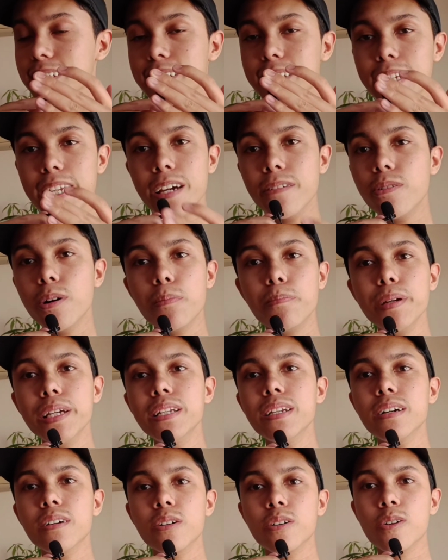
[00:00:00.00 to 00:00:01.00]
never been
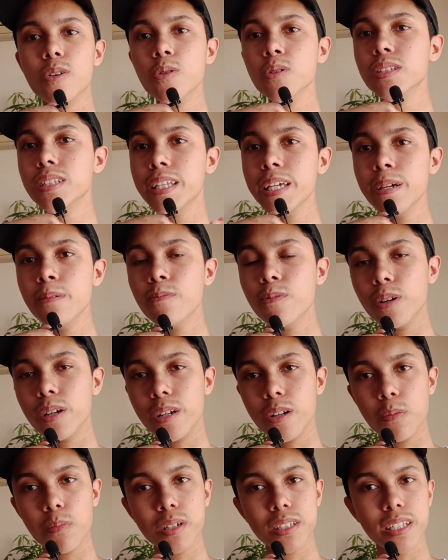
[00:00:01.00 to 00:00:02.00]
a good team for
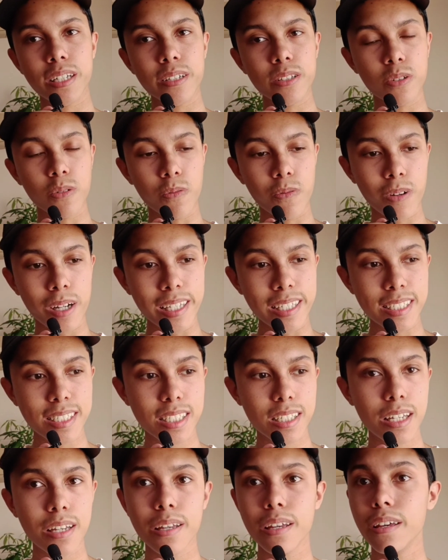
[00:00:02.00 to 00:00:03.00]
Real Madrid to face
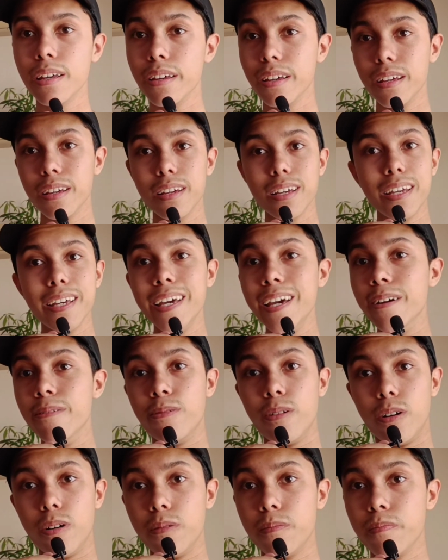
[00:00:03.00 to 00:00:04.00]

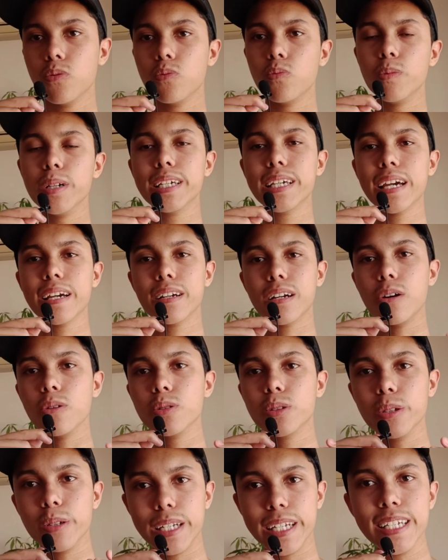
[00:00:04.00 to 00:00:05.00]
ever. We can go
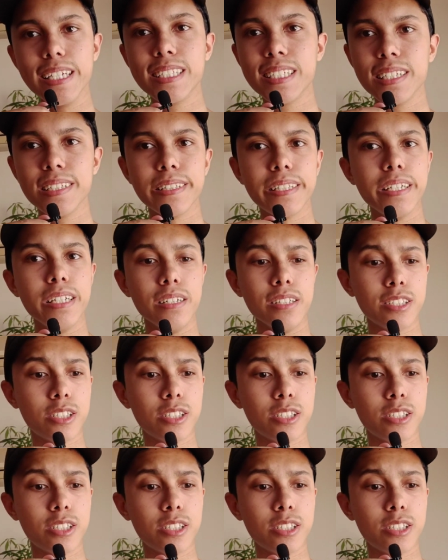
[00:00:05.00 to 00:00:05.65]
to recent years,